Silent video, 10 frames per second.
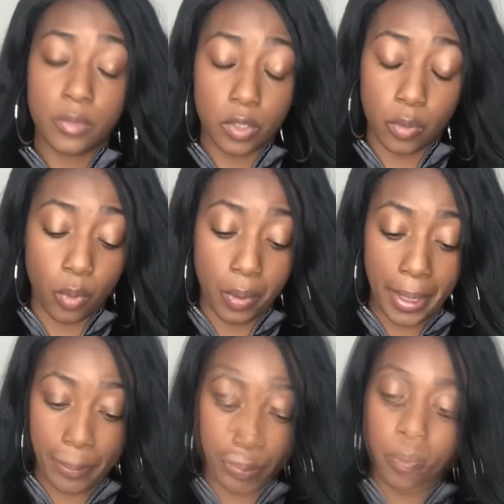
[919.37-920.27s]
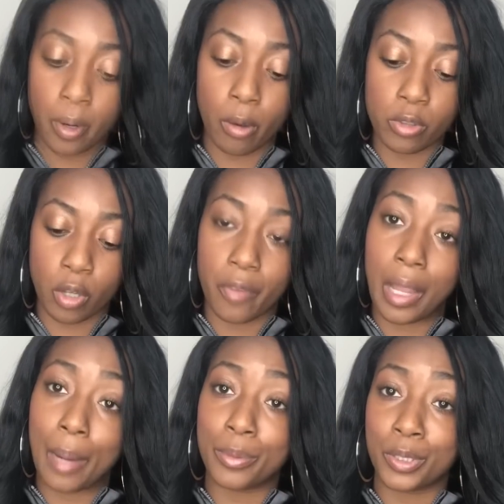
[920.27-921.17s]
it won't happen. That's the pros or
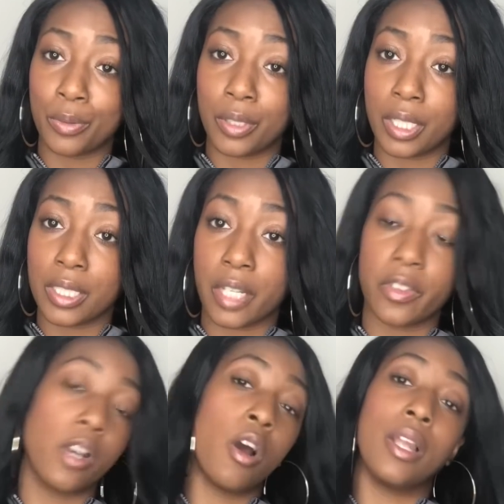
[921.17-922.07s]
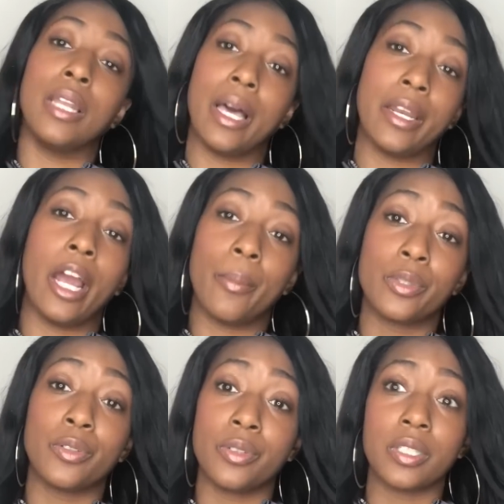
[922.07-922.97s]
the opportunities. Like, there are a lot of
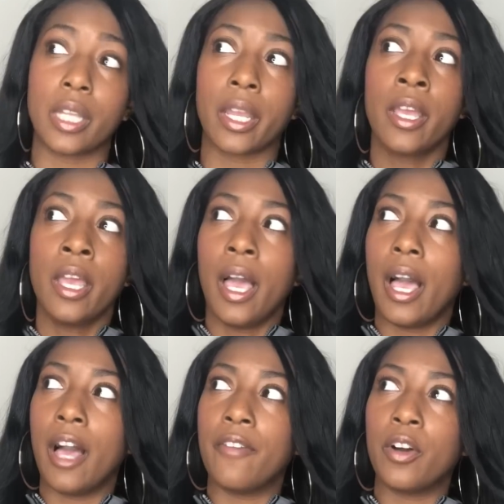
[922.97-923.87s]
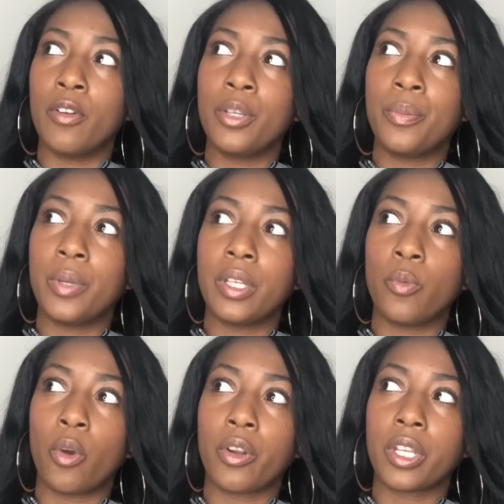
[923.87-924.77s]
opportunities. Like, I've only
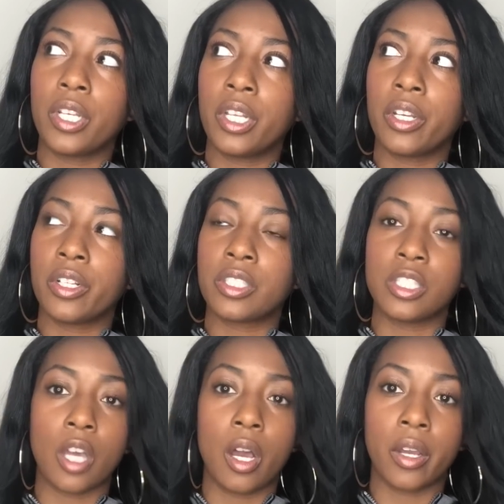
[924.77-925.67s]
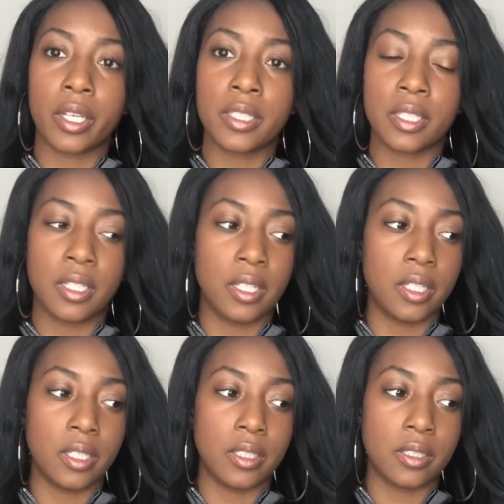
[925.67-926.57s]
been working here since August, and it
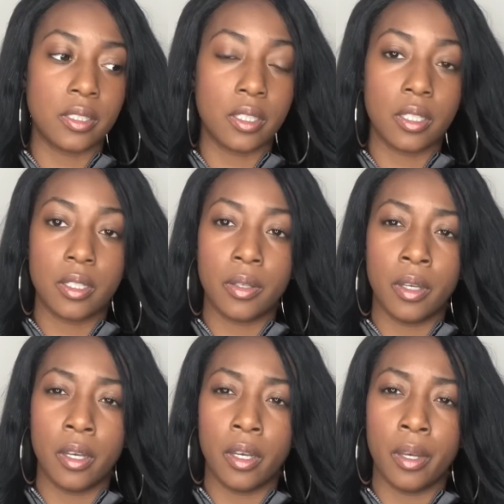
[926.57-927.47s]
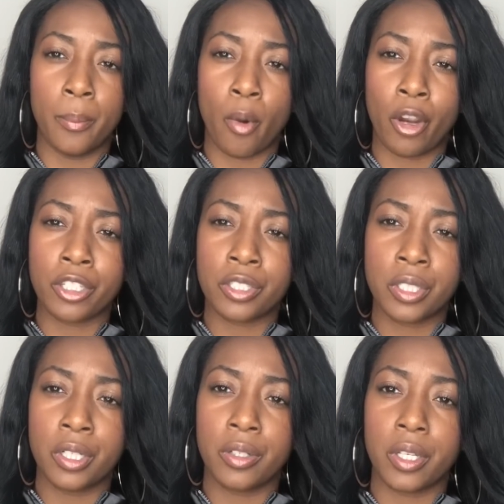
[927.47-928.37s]
is March
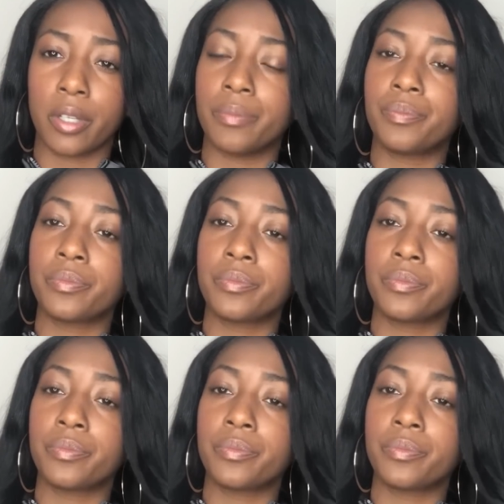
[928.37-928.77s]
still, yeah.